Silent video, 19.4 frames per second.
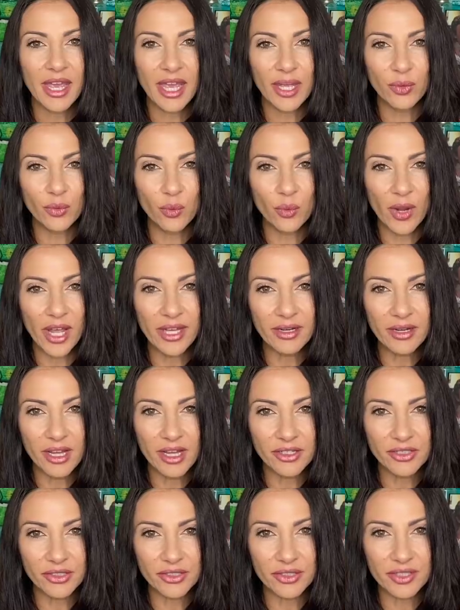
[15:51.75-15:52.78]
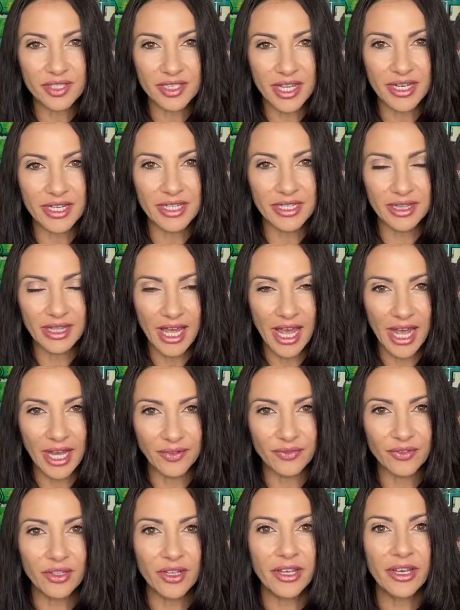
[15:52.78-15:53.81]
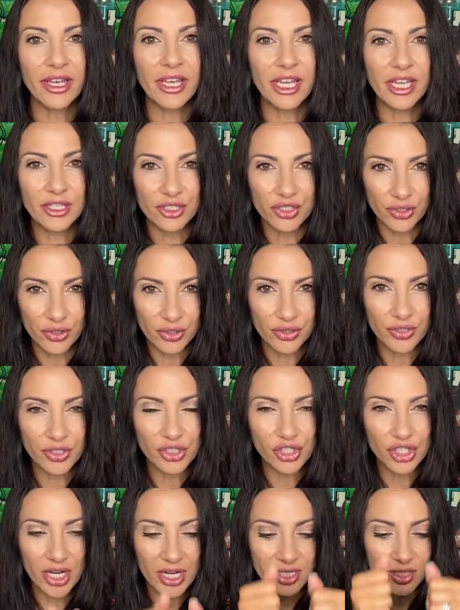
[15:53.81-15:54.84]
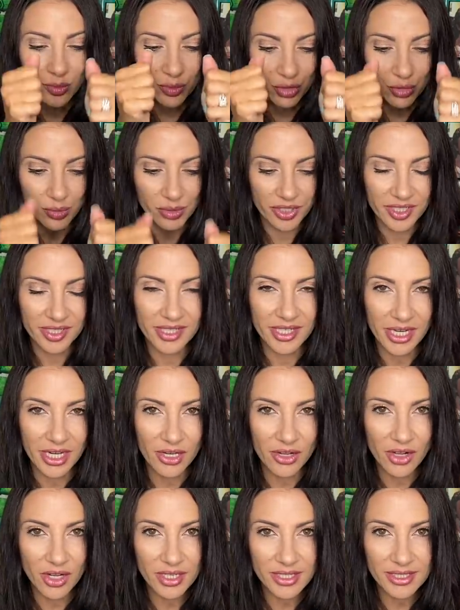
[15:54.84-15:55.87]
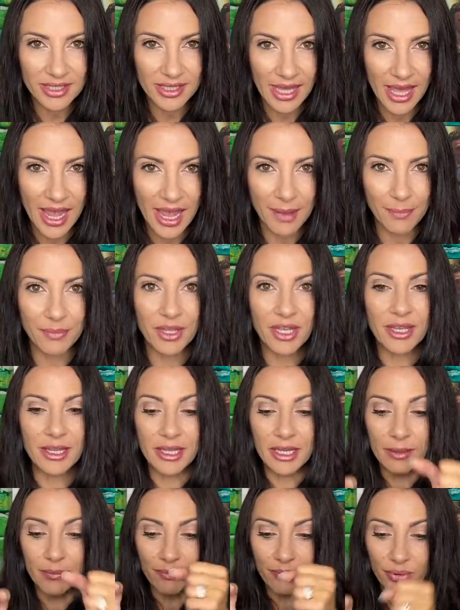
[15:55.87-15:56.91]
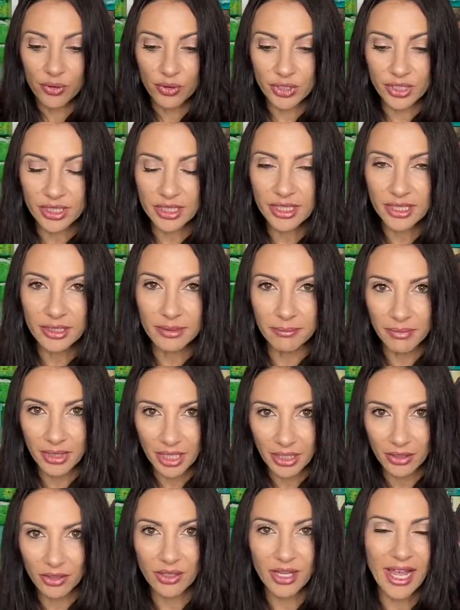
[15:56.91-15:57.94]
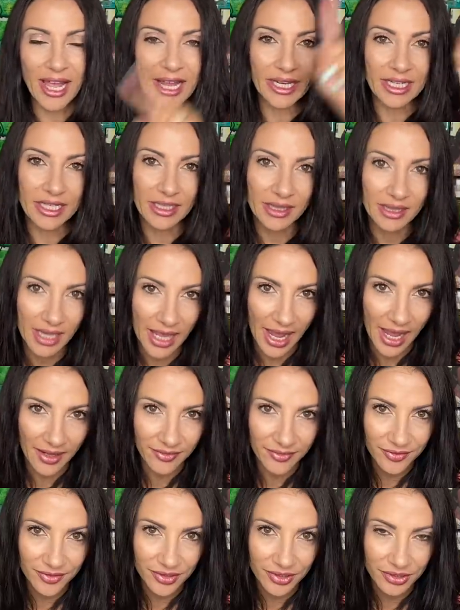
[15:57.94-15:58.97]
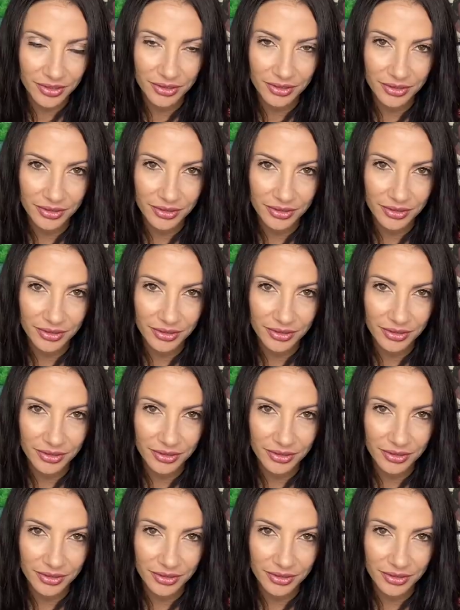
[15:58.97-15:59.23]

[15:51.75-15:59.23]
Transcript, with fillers: And when Hunter said he left, he took the jugs, which were sitting on his lap, he put it in the middle and he left.